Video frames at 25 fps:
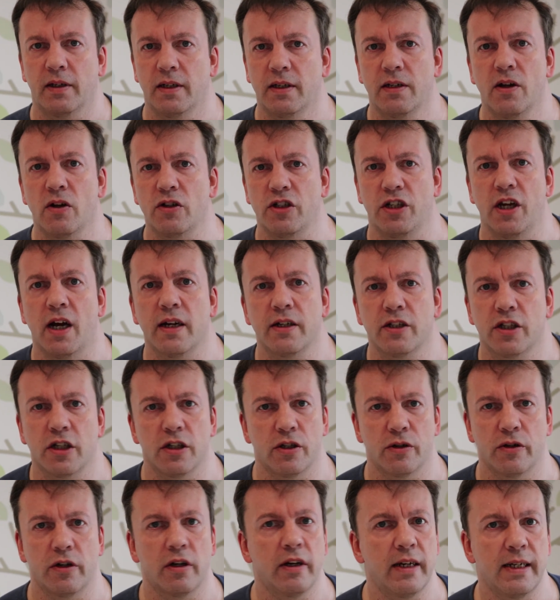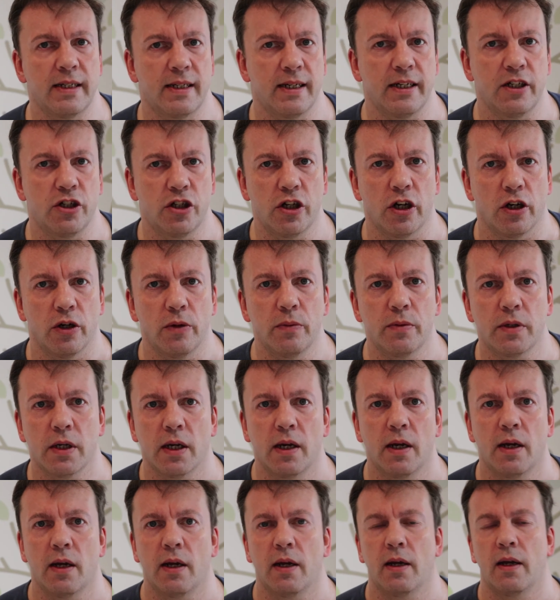not youngsters who are easily
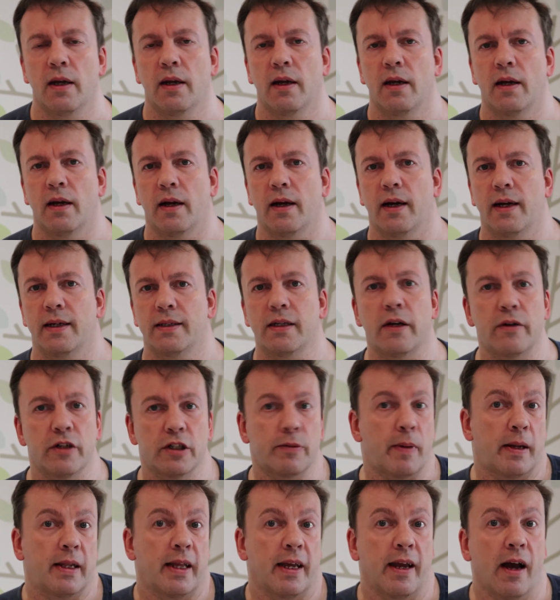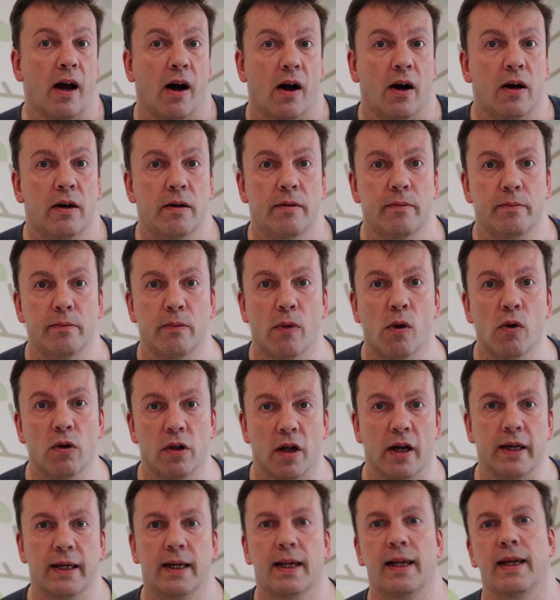duped, I don't expect they are. More
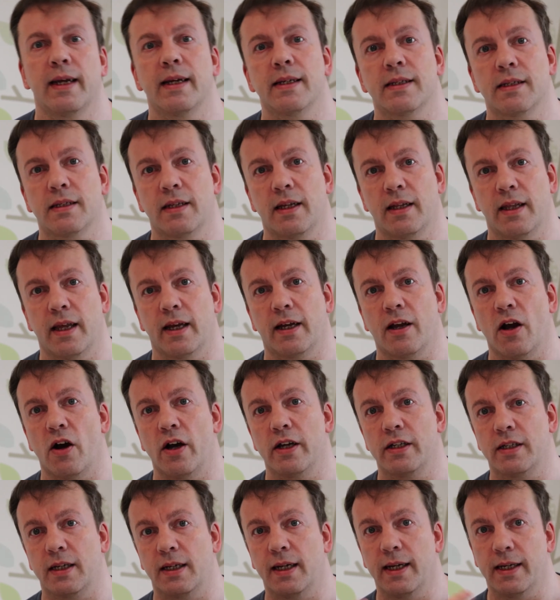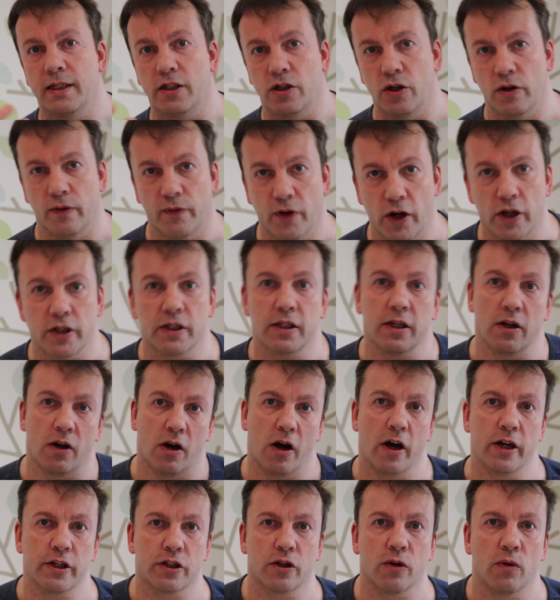likely it's that they're guys at least university or
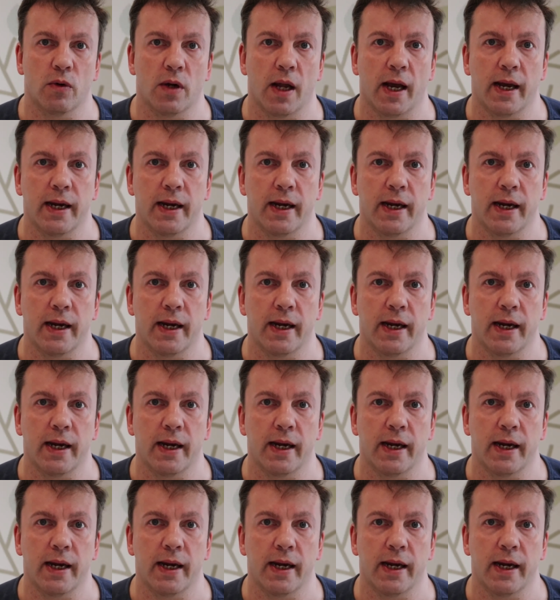high school